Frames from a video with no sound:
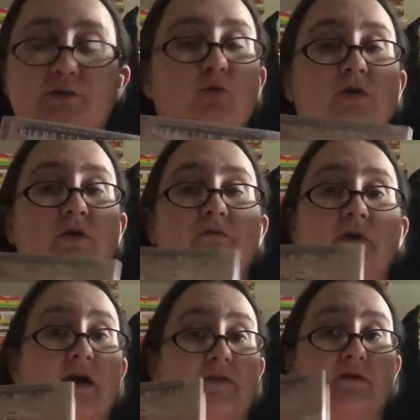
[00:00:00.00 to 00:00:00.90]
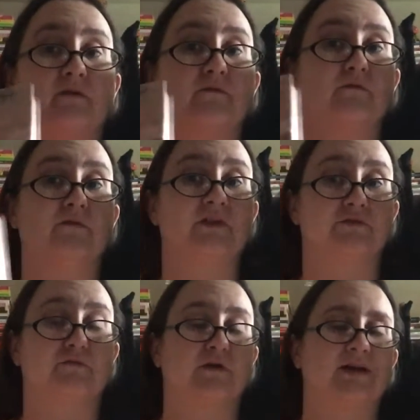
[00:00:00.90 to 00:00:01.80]
or rather, Victor
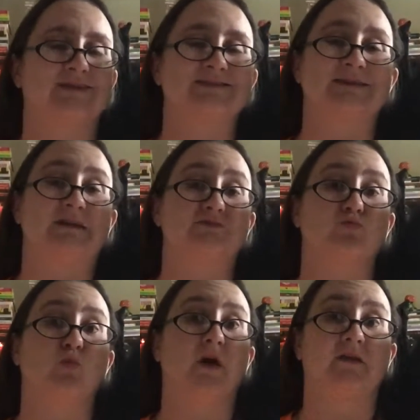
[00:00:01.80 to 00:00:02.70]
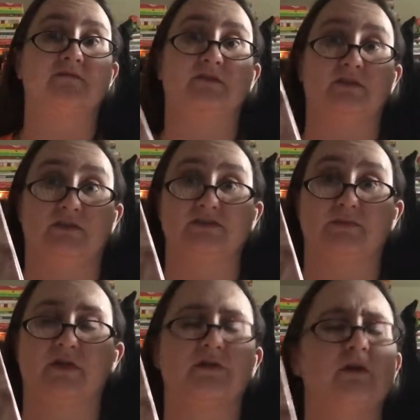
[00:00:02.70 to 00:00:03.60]
Frankenstein's wife,
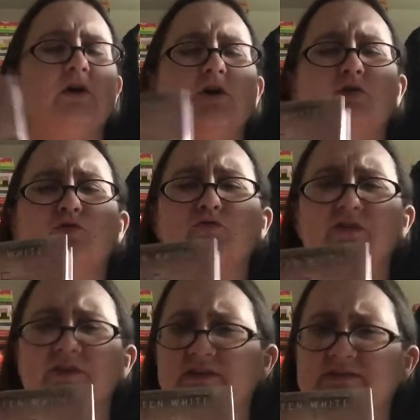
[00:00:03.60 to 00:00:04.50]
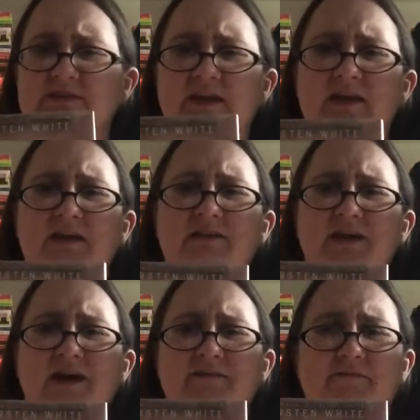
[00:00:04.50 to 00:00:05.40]
Elizabeth, who really doesn't get a
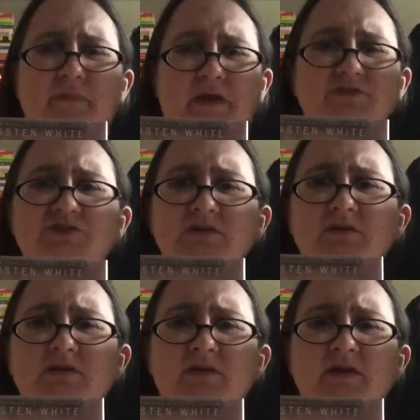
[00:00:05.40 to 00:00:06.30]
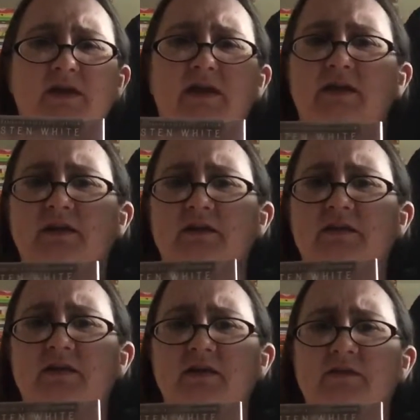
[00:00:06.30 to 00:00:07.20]
lot of mention in
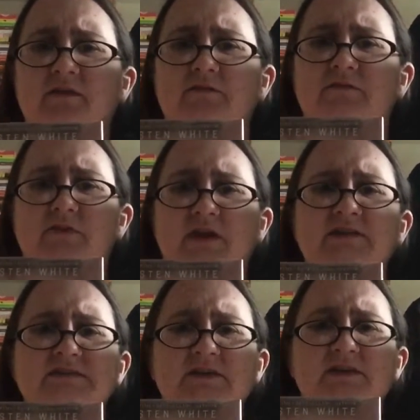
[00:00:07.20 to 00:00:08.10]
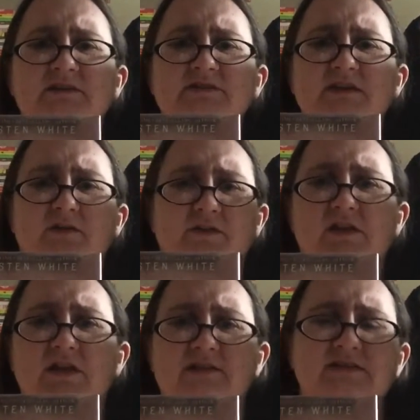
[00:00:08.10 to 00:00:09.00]
the Frankenstein tale, the
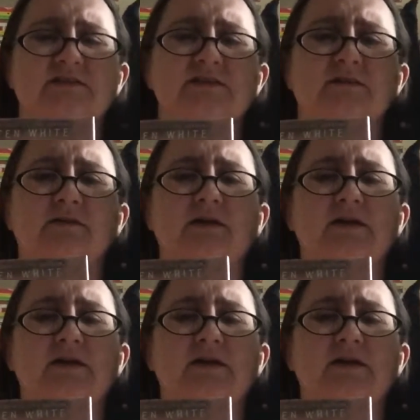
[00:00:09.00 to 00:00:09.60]
classic tale,